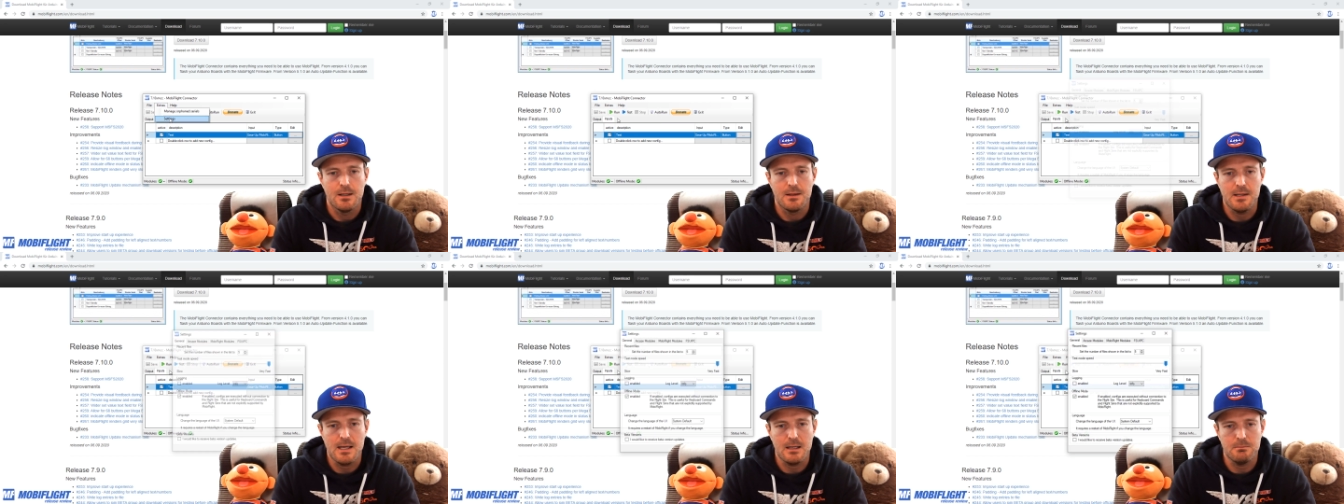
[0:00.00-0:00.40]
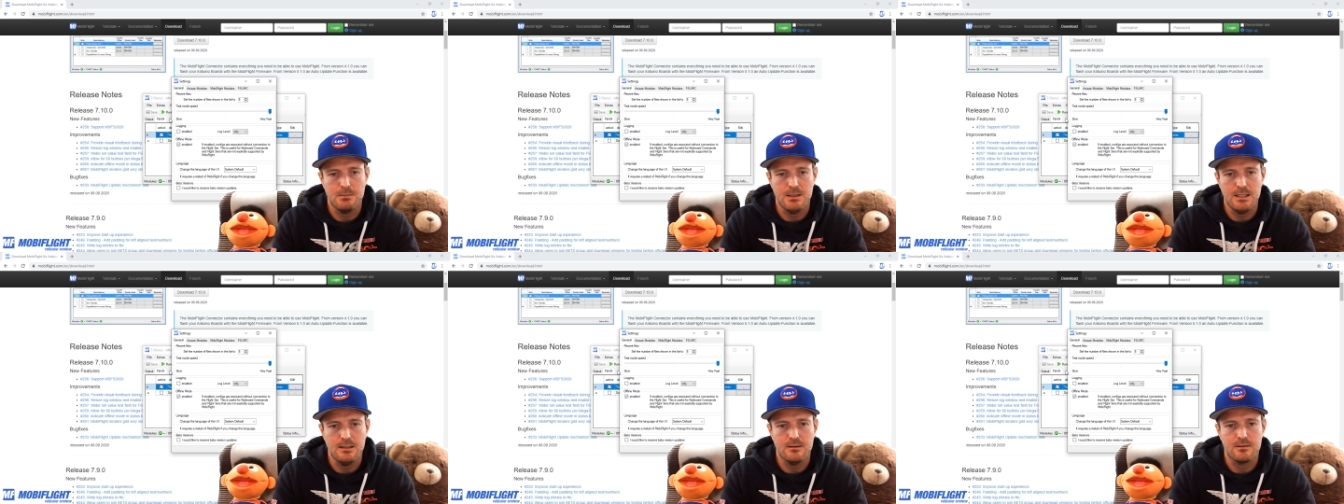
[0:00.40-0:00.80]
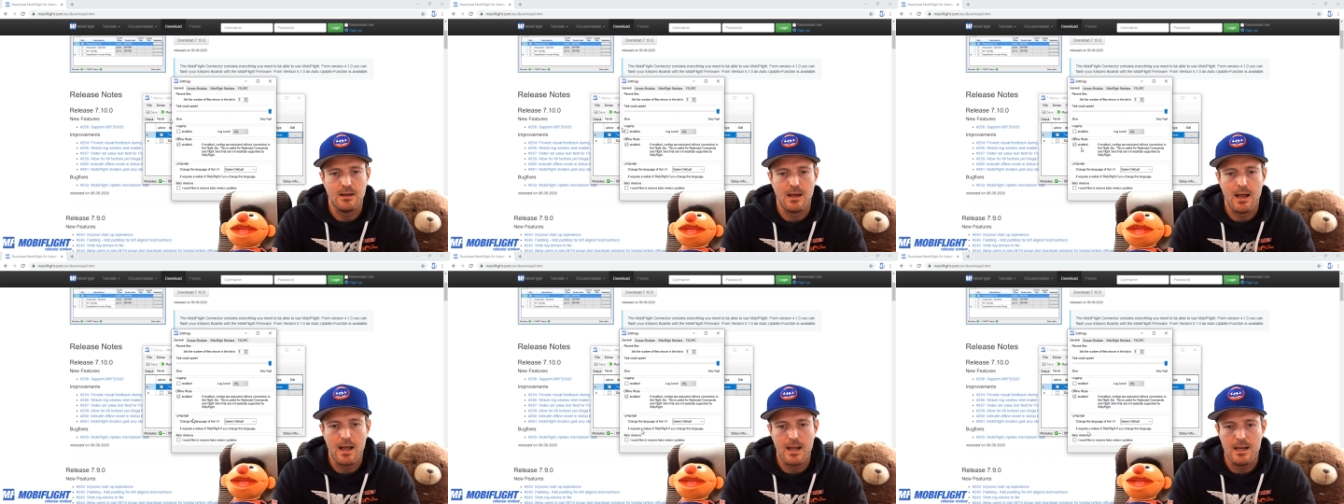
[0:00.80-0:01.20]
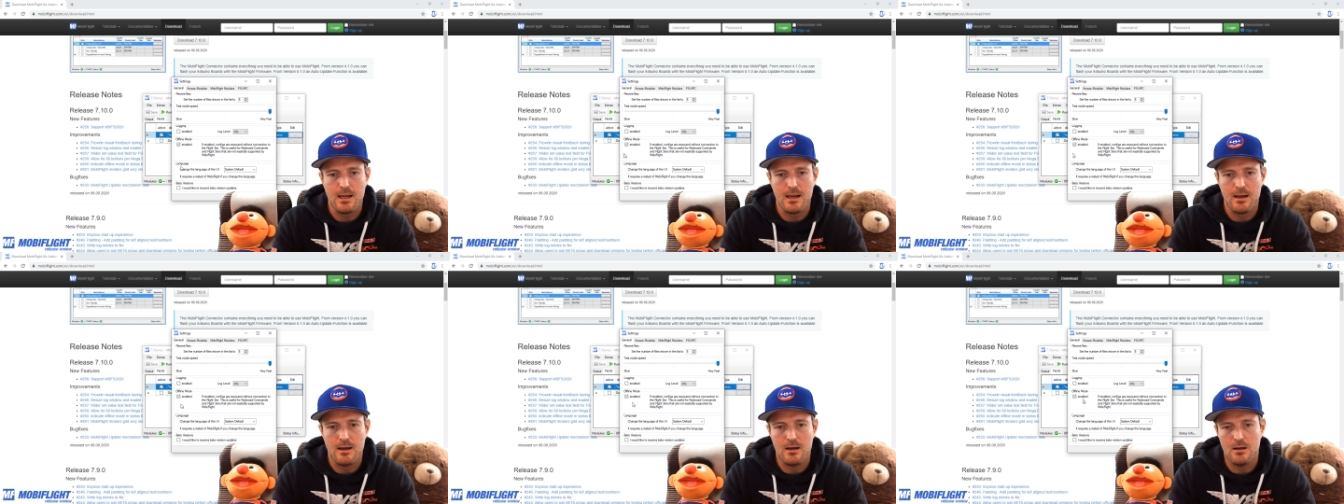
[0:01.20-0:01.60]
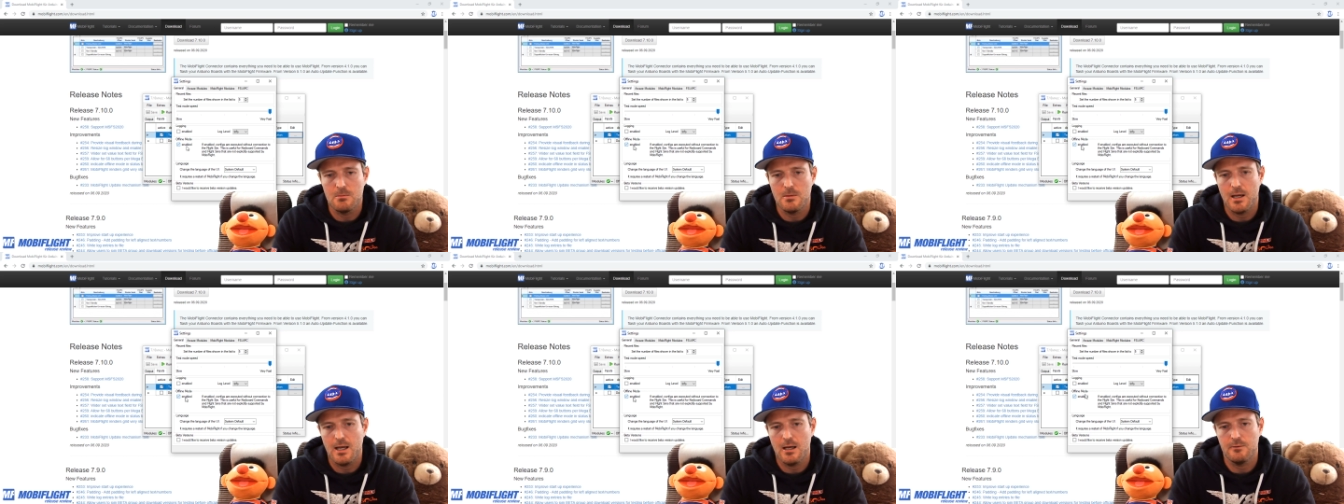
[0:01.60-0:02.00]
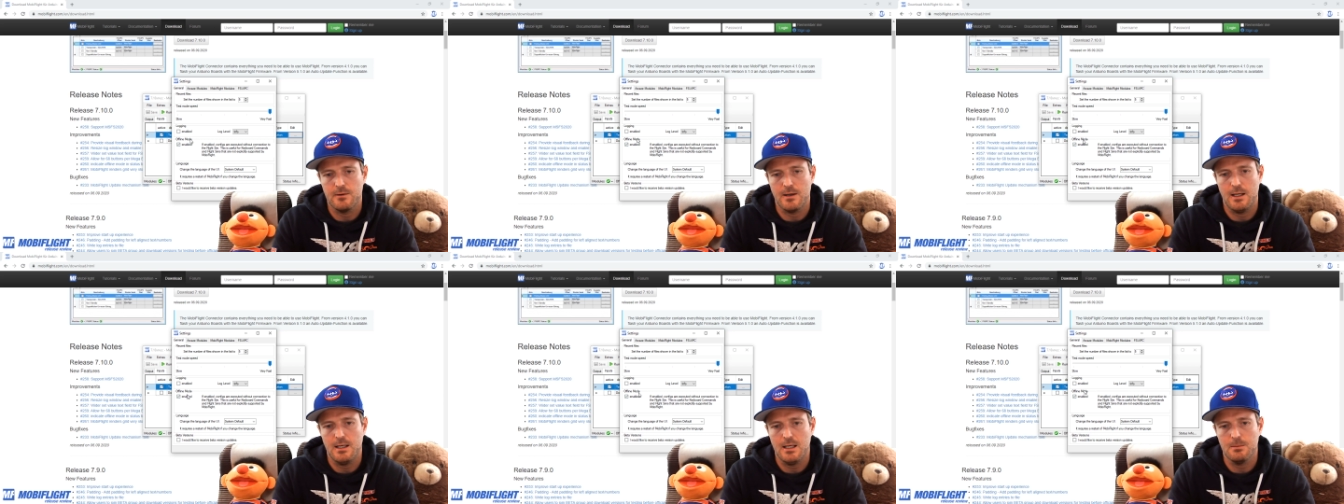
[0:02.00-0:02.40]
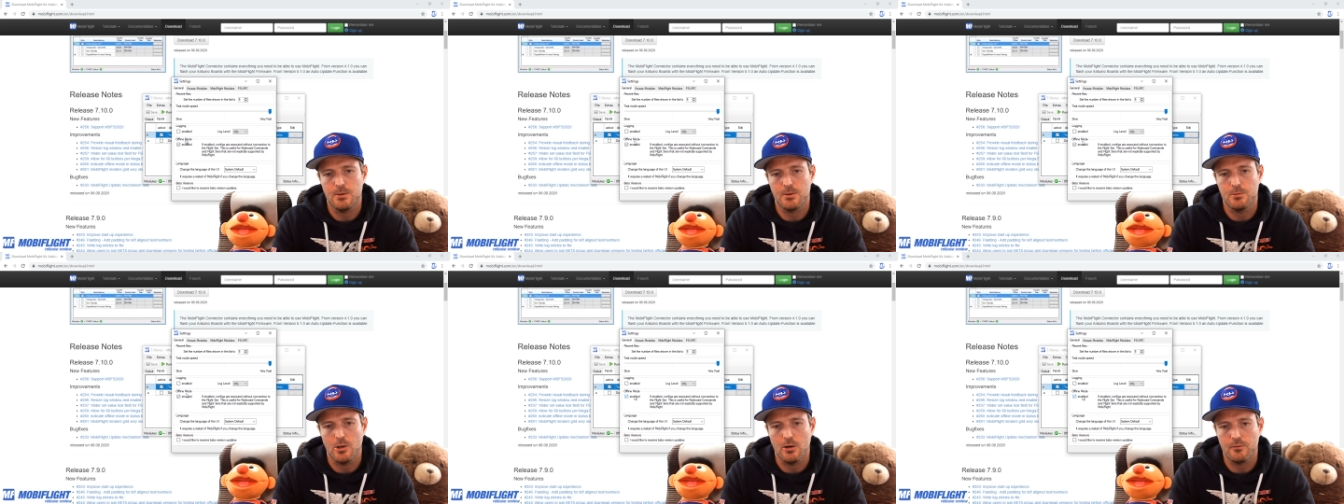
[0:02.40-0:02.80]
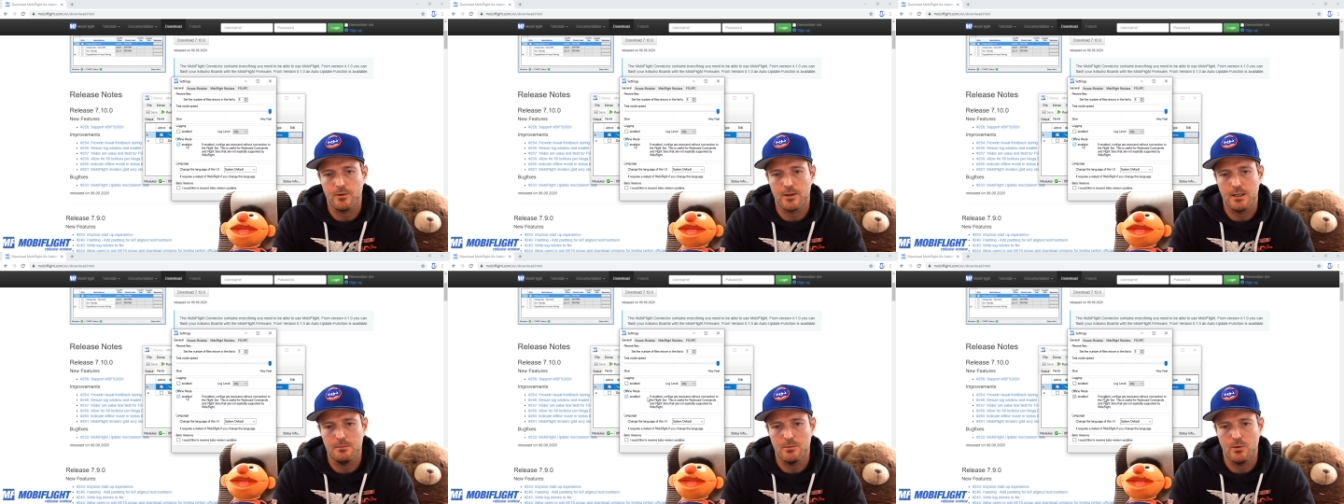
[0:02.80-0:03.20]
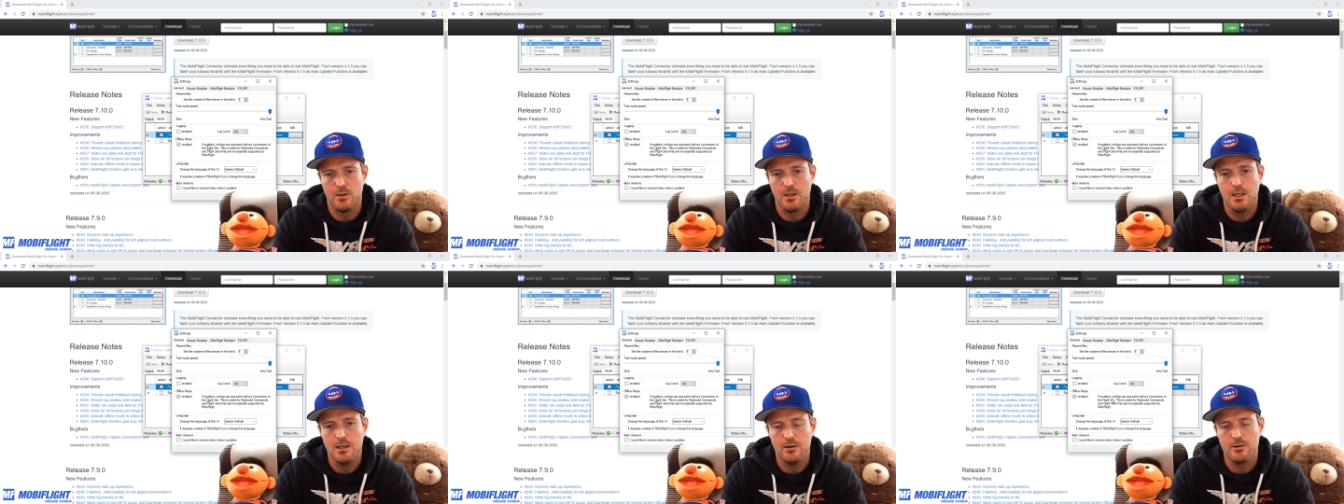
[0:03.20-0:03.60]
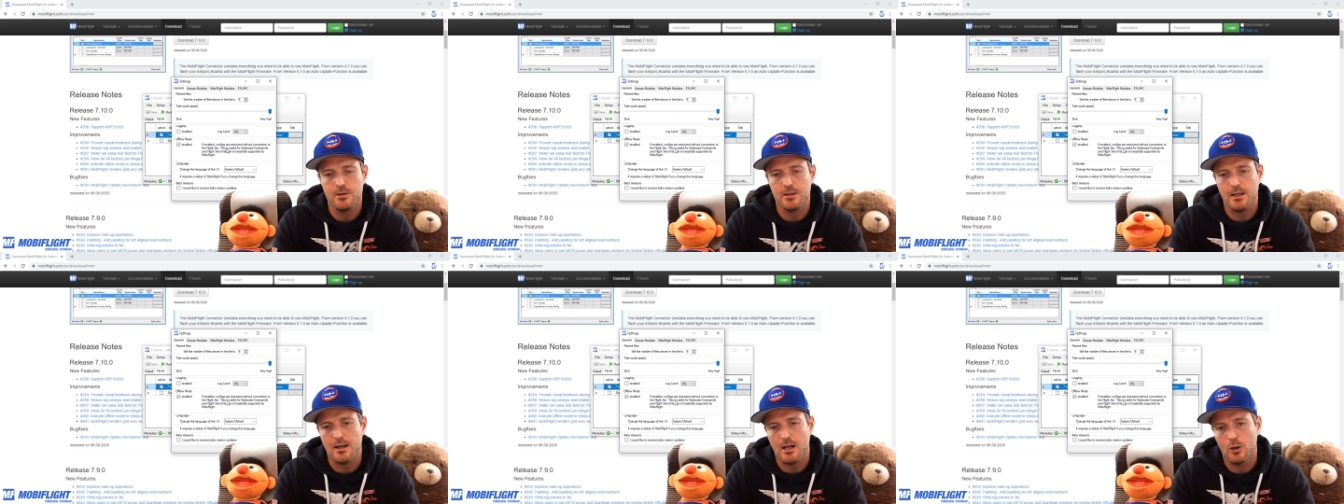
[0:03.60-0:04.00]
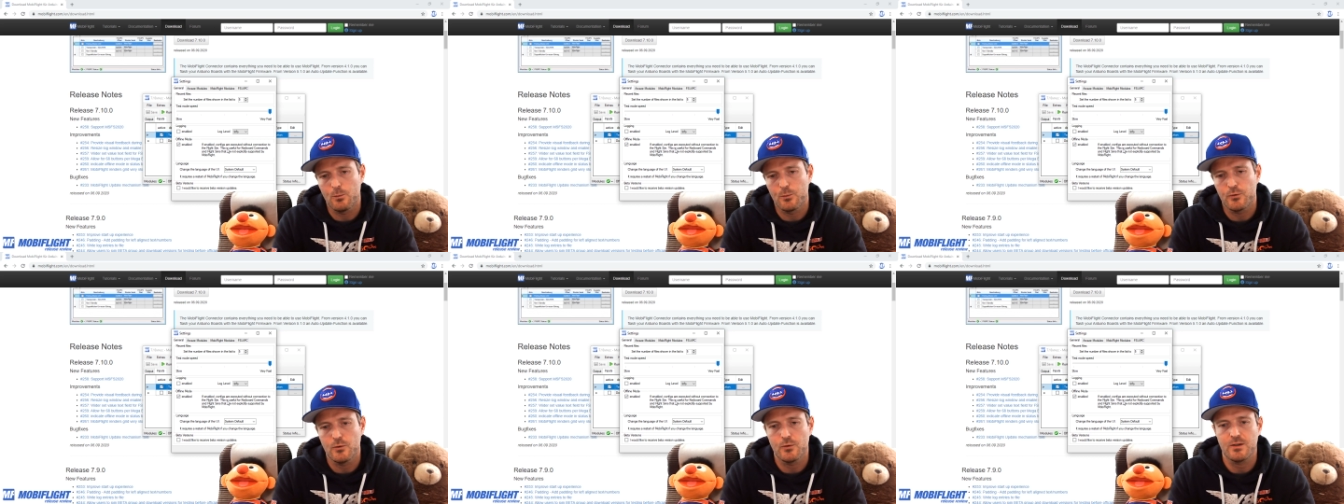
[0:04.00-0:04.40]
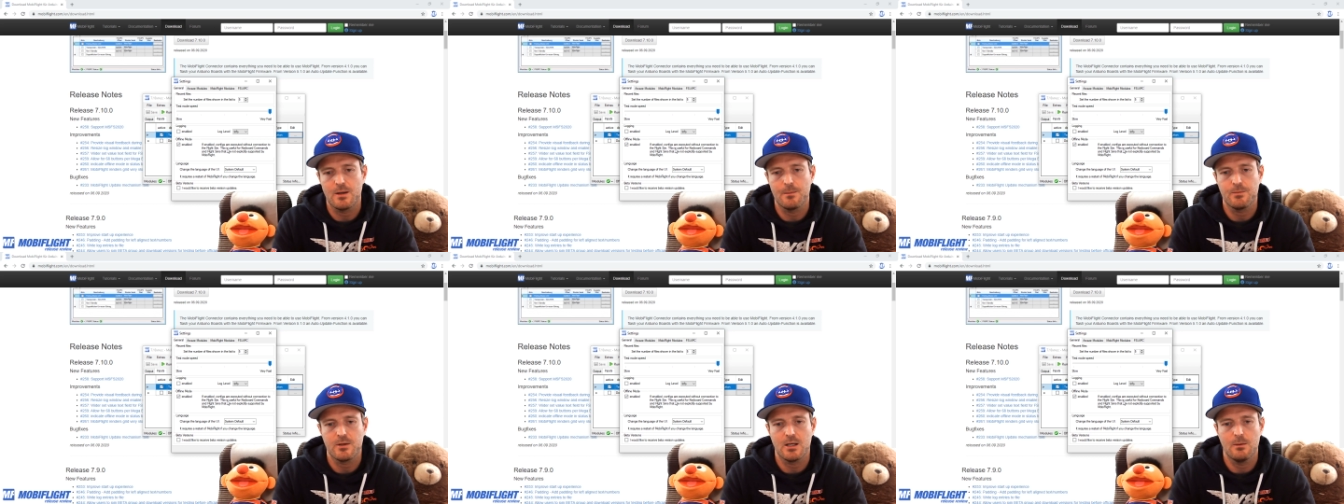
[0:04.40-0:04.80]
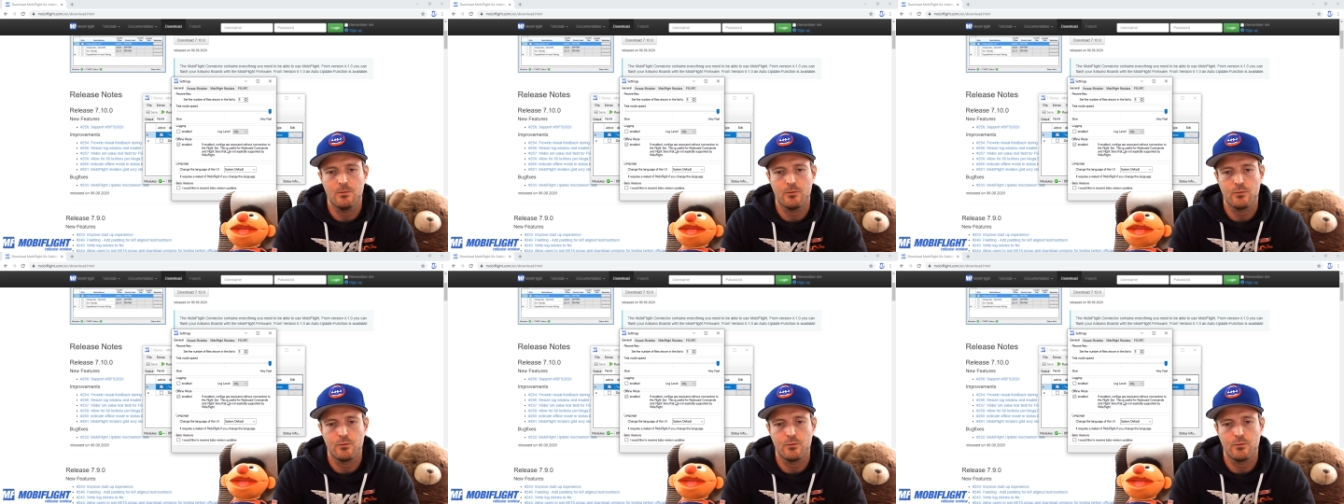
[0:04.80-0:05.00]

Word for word: that means I um, have enabled offline mode here that helps you sometimes,